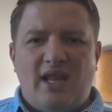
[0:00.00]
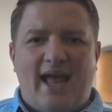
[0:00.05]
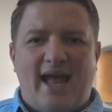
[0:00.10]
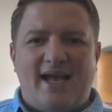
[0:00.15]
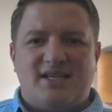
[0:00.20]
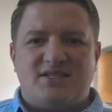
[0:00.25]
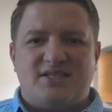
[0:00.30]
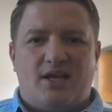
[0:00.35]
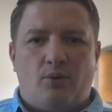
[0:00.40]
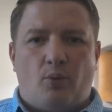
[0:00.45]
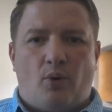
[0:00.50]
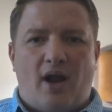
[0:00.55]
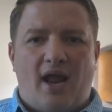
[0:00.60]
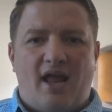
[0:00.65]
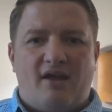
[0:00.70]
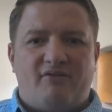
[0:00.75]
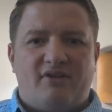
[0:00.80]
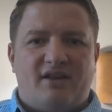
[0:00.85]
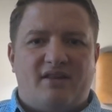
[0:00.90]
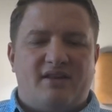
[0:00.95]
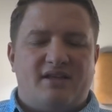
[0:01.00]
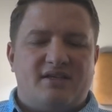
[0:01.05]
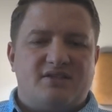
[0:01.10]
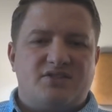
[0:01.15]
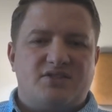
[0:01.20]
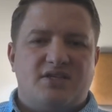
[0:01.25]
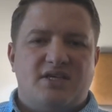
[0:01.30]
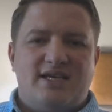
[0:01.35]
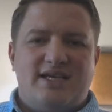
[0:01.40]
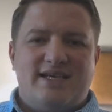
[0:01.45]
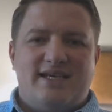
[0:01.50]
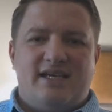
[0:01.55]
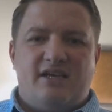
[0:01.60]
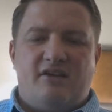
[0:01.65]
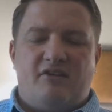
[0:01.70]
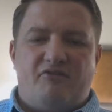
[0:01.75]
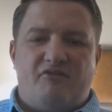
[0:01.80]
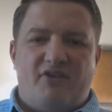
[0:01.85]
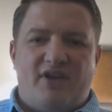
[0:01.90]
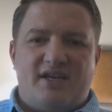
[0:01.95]
As they were having this
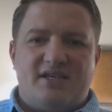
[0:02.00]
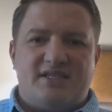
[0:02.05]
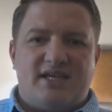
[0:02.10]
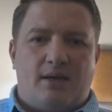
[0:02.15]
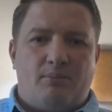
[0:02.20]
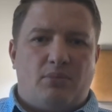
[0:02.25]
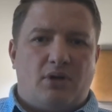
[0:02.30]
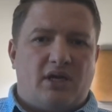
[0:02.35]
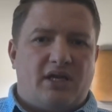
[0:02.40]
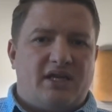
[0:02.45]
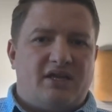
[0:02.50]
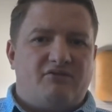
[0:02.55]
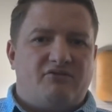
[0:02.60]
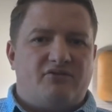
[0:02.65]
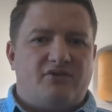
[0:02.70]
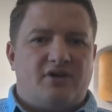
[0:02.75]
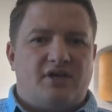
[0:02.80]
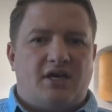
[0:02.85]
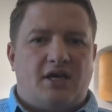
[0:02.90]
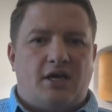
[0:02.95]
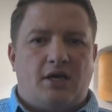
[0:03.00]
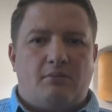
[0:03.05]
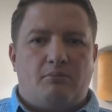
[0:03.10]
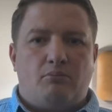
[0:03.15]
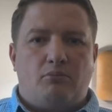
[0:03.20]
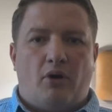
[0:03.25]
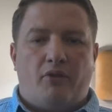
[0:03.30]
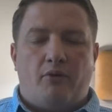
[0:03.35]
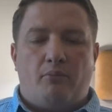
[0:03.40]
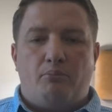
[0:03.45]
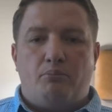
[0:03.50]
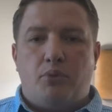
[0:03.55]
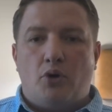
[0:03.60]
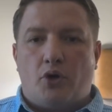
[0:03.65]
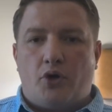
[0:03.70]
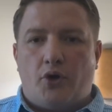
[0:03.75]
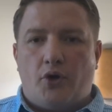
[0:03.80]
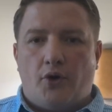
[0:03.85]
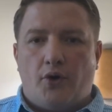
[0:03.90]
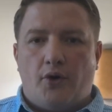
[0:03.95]
event, I believe uh, Brother
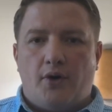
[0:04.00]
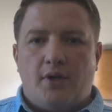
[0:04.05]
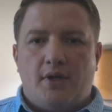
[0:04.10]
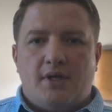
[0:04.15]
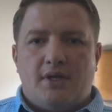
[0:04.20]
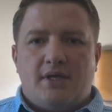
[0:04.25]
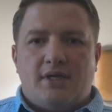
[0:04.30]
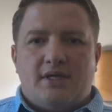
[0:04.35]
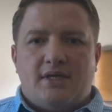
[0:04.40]
Booker